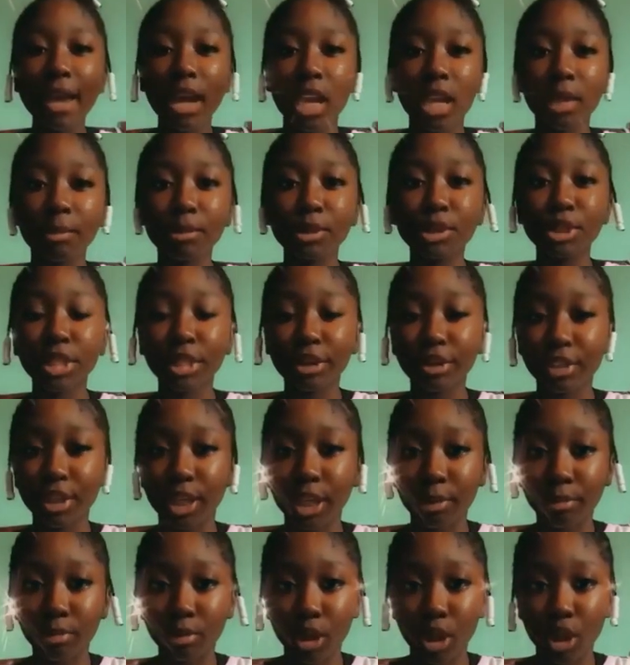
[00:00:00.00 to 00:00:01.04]
I'm Sharni
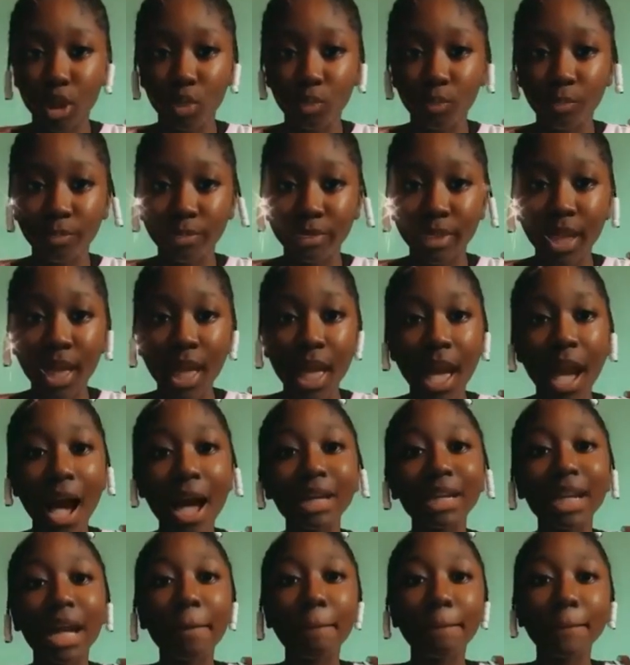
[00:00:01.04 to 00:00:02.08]
Abram,
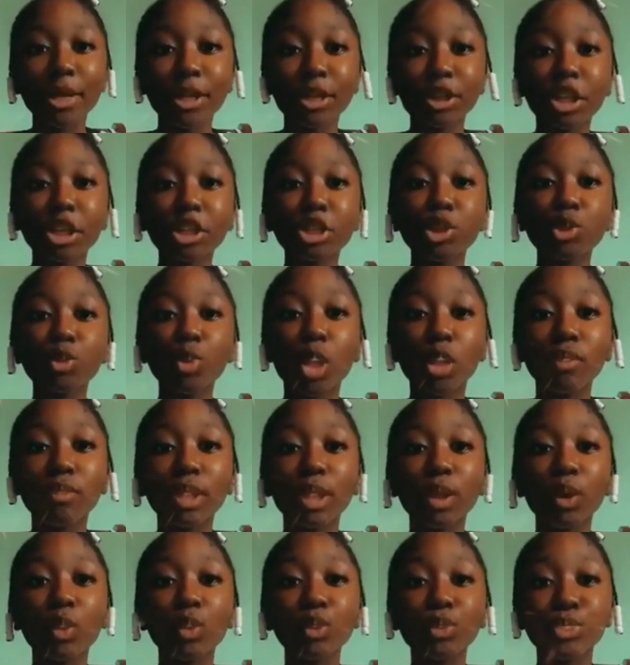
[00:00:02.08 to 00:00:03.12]
an ambitious
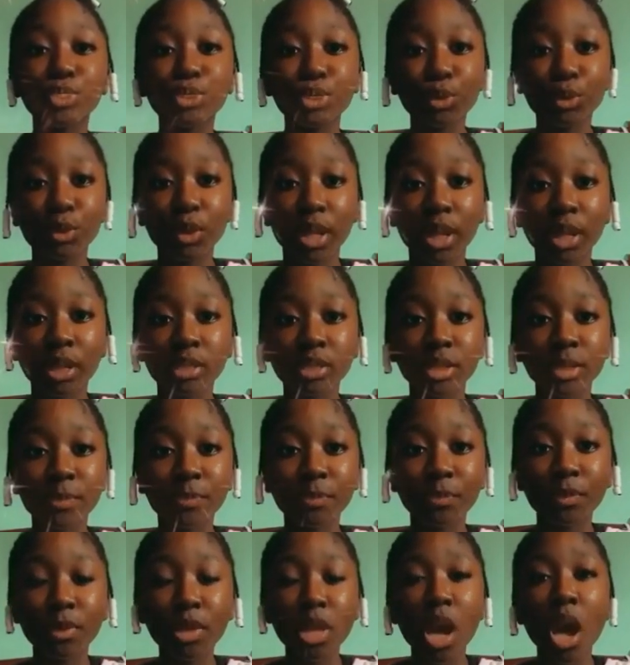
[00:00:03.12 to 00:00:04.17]
12-year-old student.
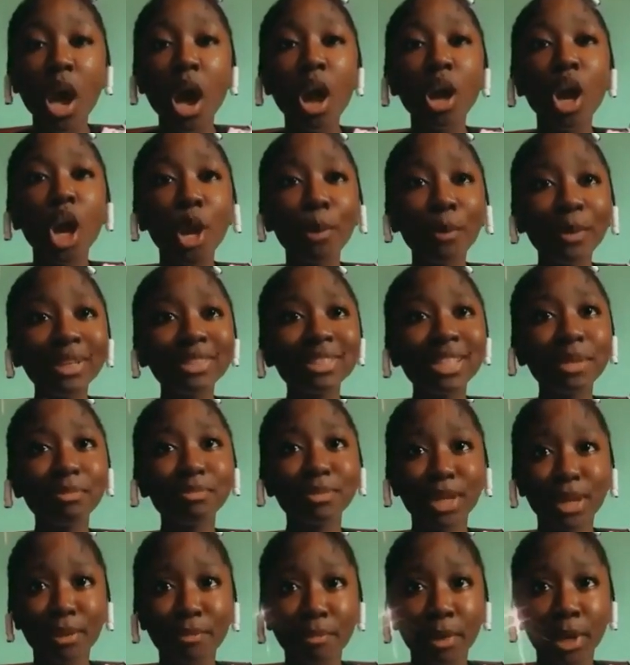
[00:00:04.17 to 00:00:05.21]
Coming
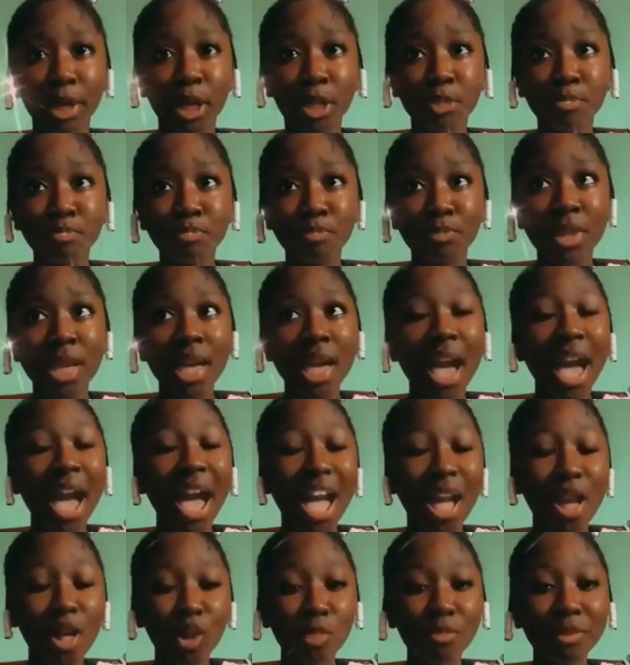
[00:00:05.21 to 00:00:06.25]
September,
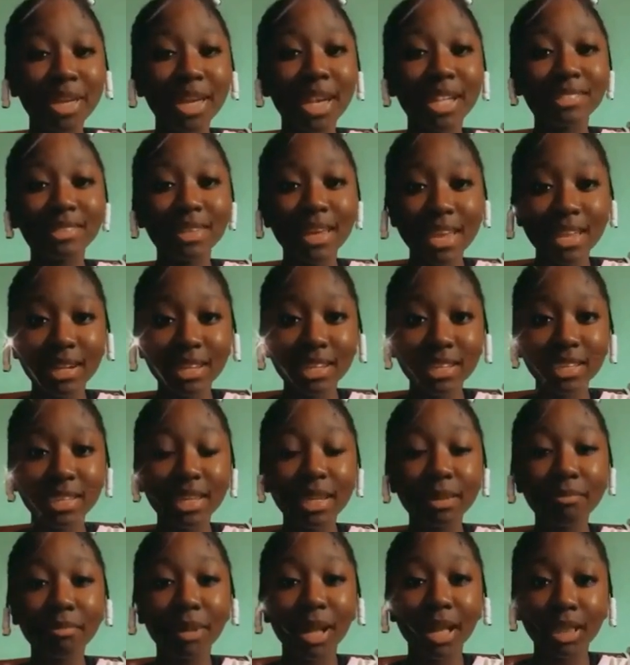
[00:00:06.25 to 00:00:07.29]
I'll be attending the
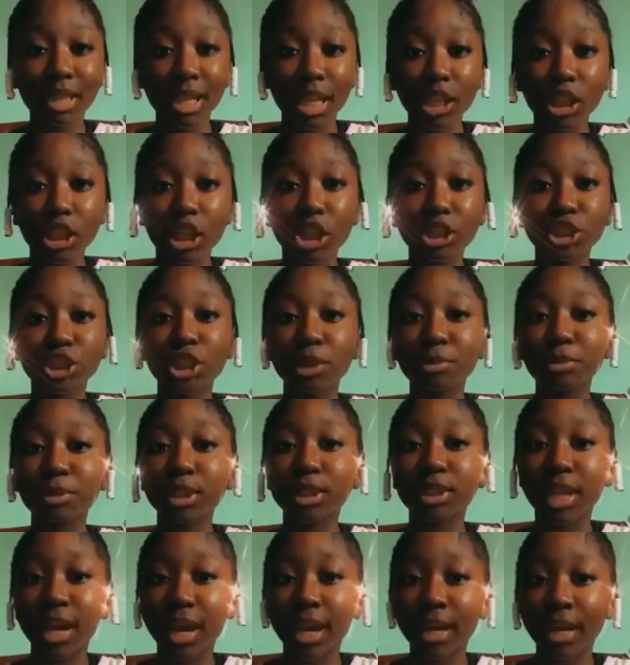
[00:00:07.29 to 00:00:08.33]
Immaculate
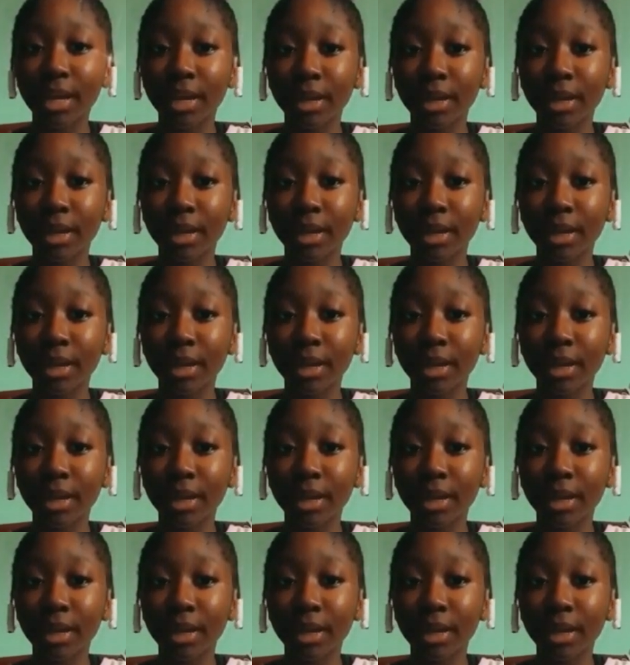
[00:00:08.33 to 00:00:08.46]
Conception High.